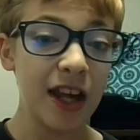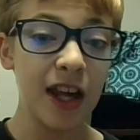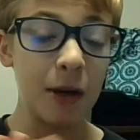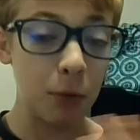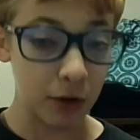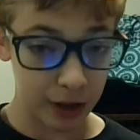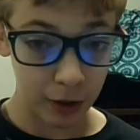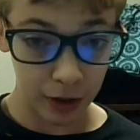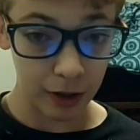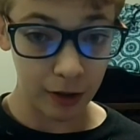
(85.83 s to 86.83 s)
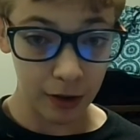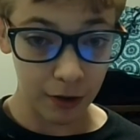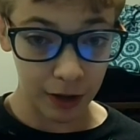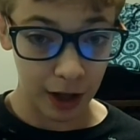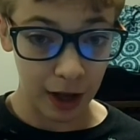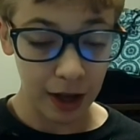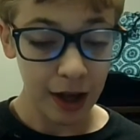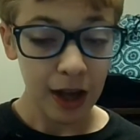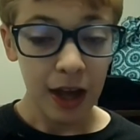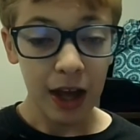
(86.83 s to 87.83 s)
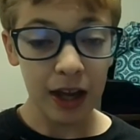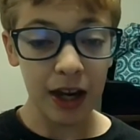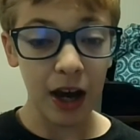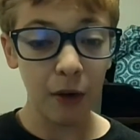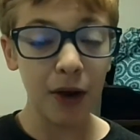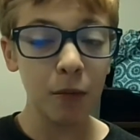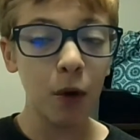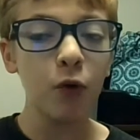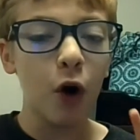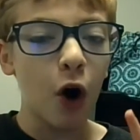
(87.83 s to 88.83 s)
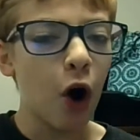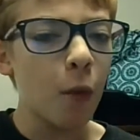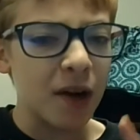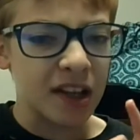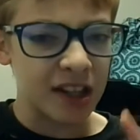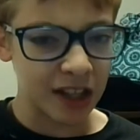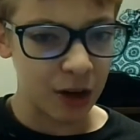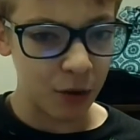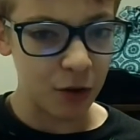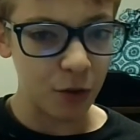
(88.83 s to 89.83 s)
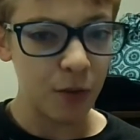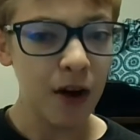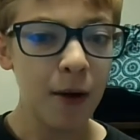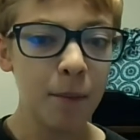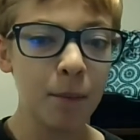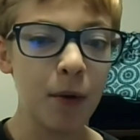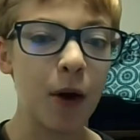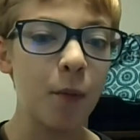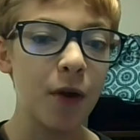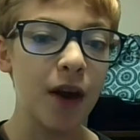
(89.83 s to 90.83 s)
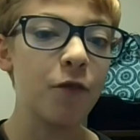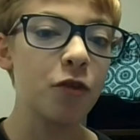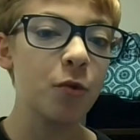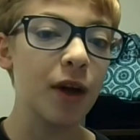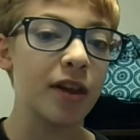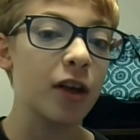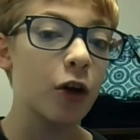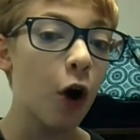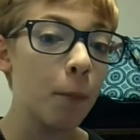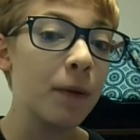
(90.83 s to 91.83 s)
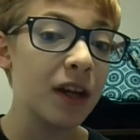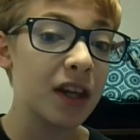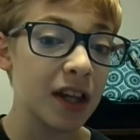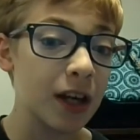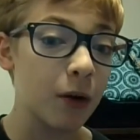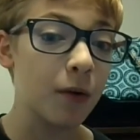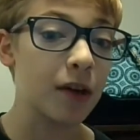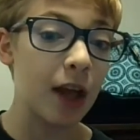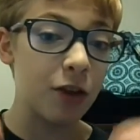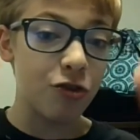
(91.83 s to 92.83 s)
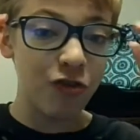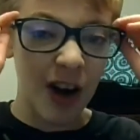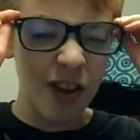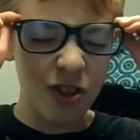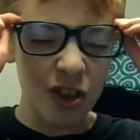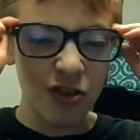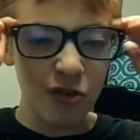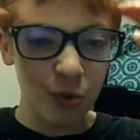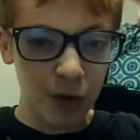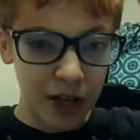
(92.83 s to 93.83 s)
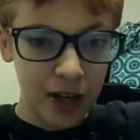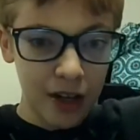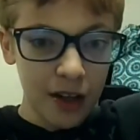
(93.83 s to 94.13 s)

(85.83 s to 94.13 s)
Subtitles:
It will kill you, okay? Now, it won't always kill you whenever you get the coping skills and strategies you need.